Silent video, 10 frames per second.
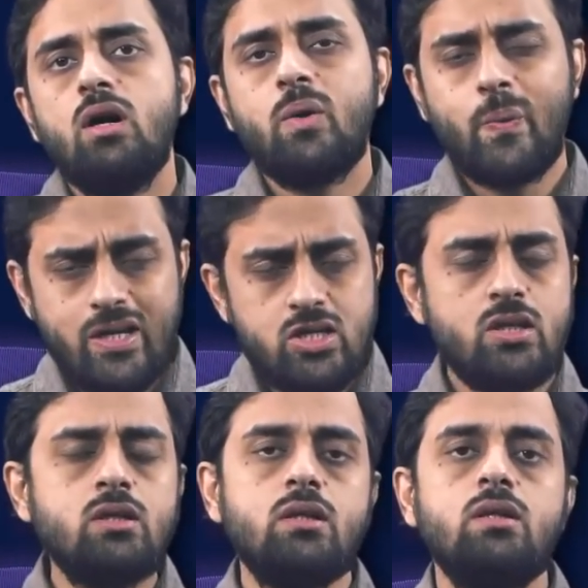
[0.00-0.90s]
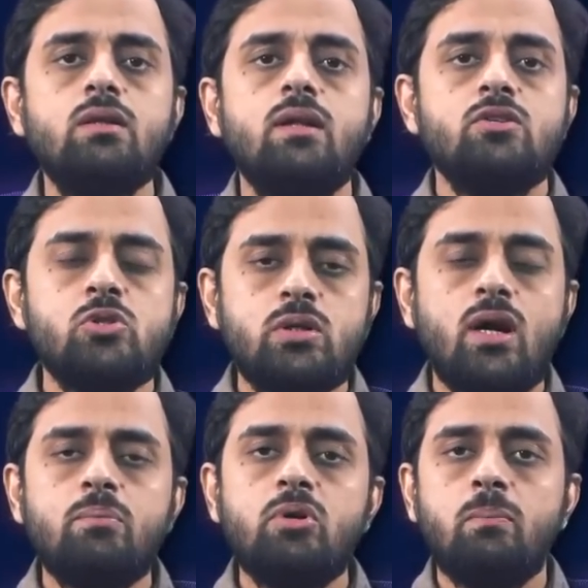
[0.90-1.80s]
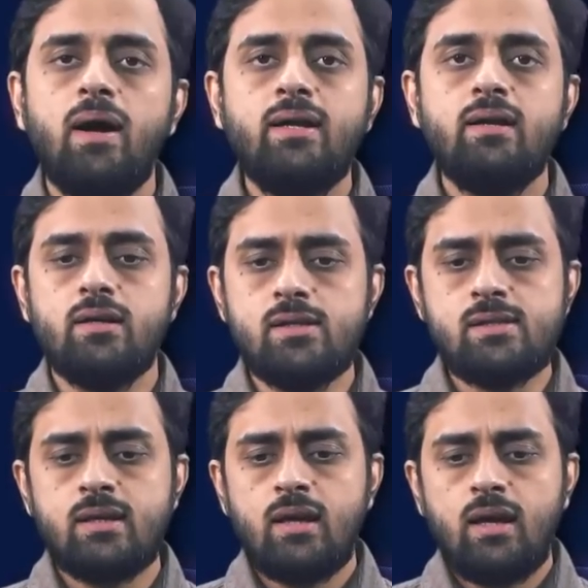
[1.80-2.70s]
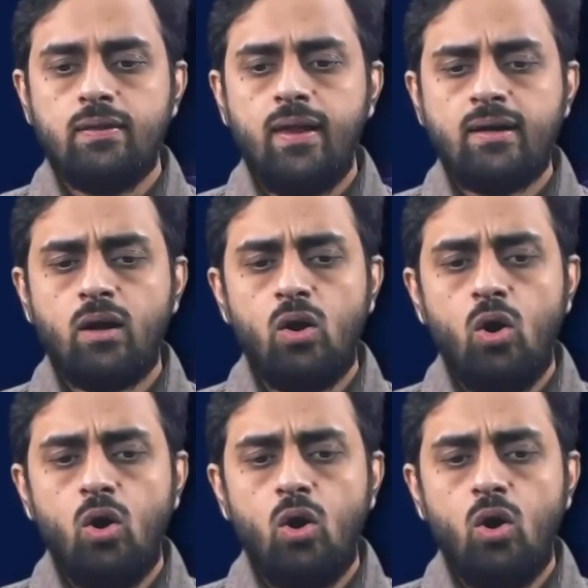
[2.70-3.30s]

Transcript: a question that should come to your mind is that